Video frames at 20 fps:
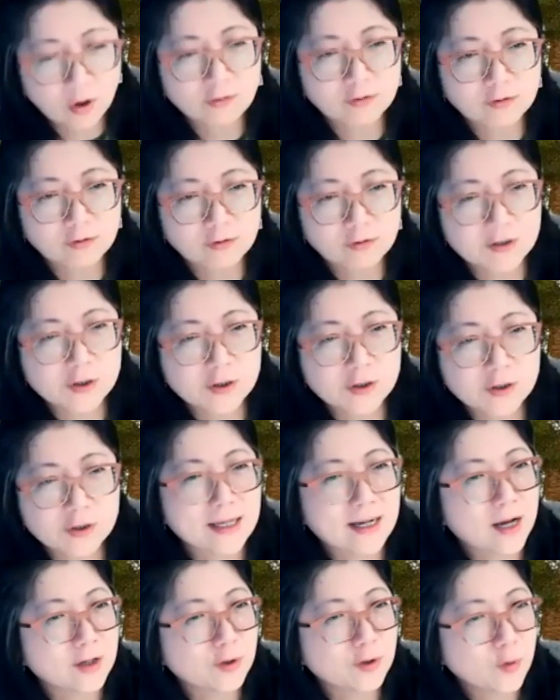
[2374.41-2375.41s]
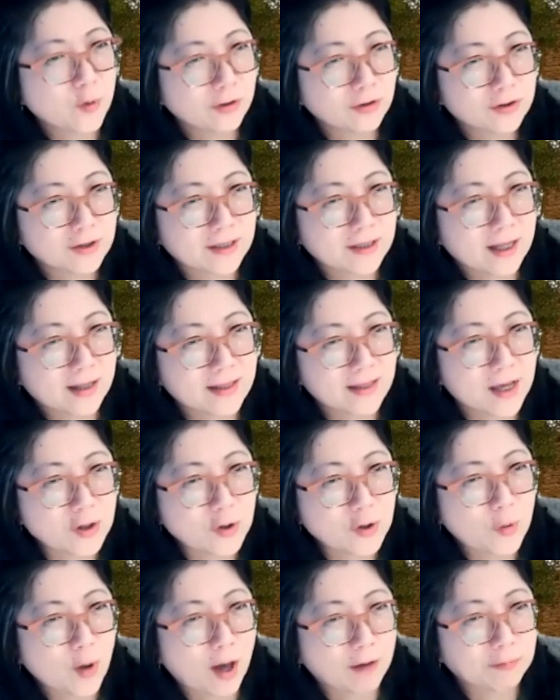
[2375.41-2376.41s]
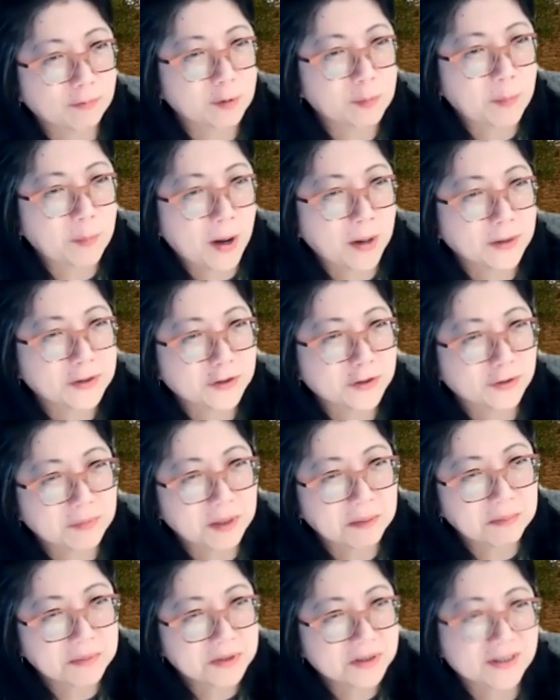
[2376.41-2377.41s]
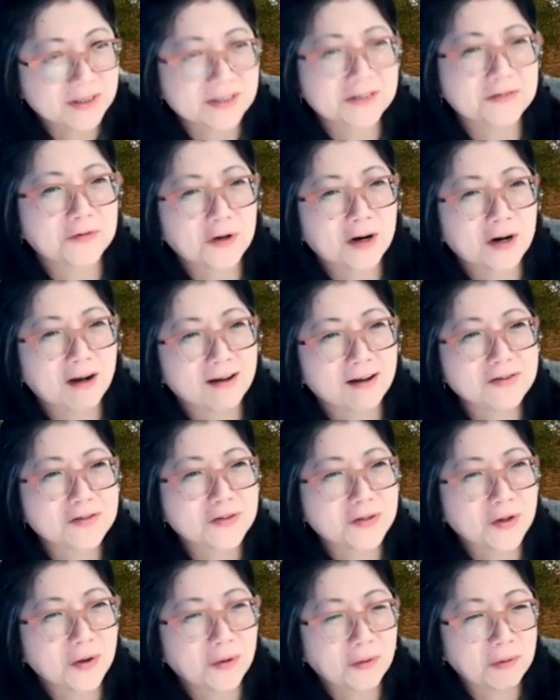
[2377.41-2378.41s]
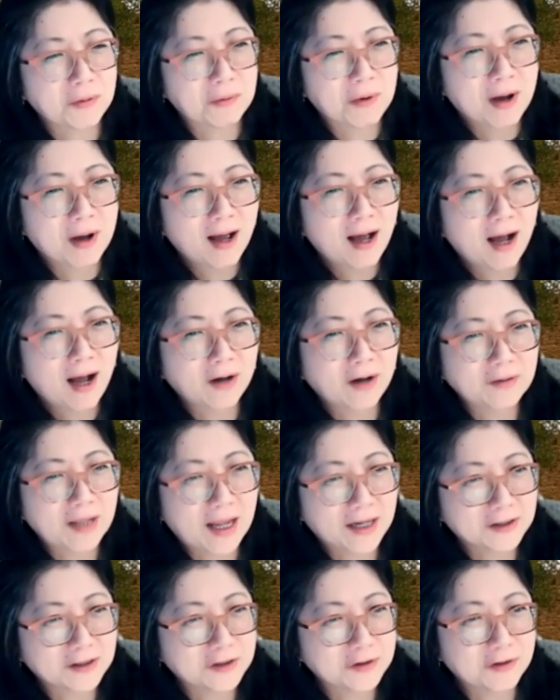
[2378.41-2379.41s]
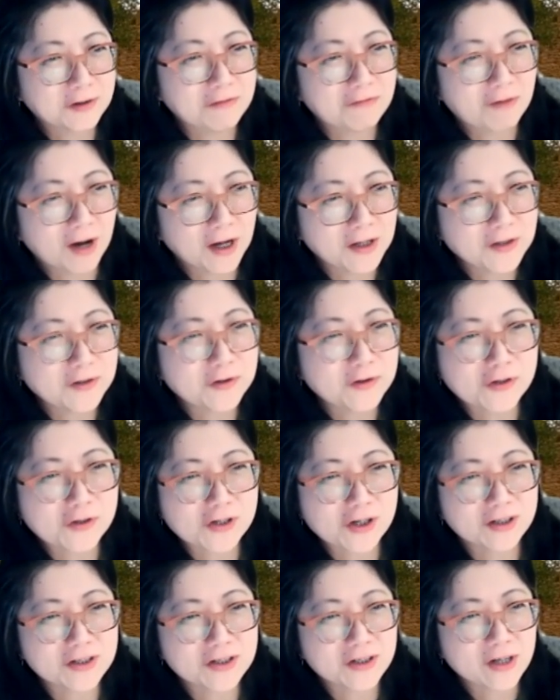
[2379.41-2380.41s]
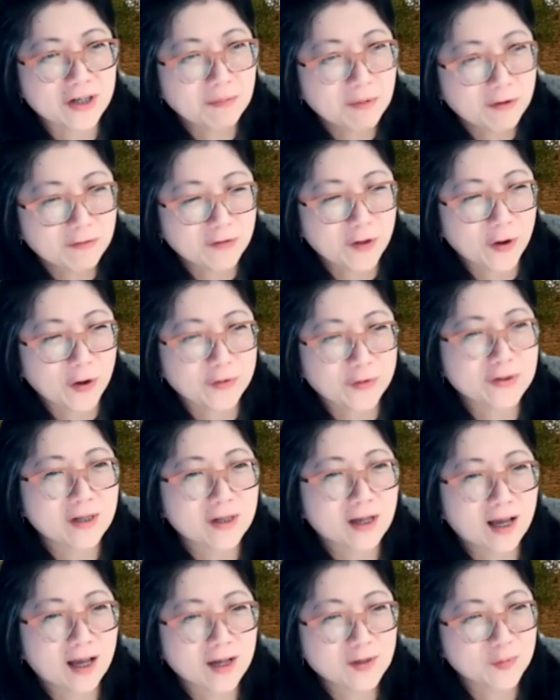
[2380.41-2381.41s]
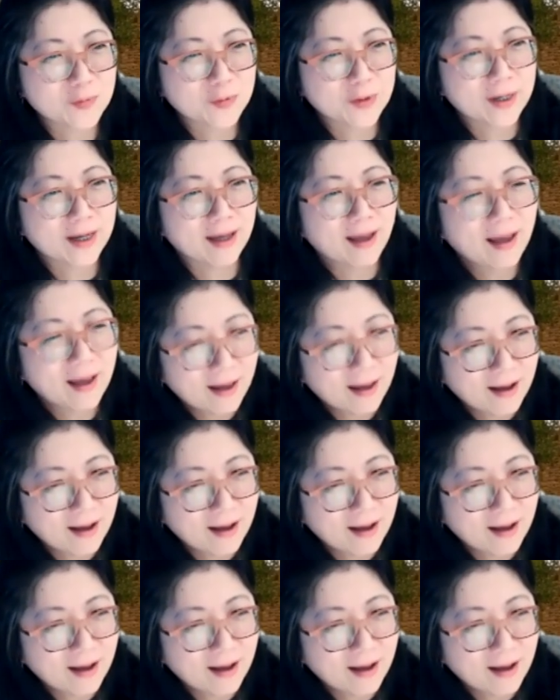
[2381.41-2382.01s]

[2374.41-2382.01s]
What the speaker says: visuals. And I do understand that you have prepared some images for us. So I would like to invite you to share some of those as we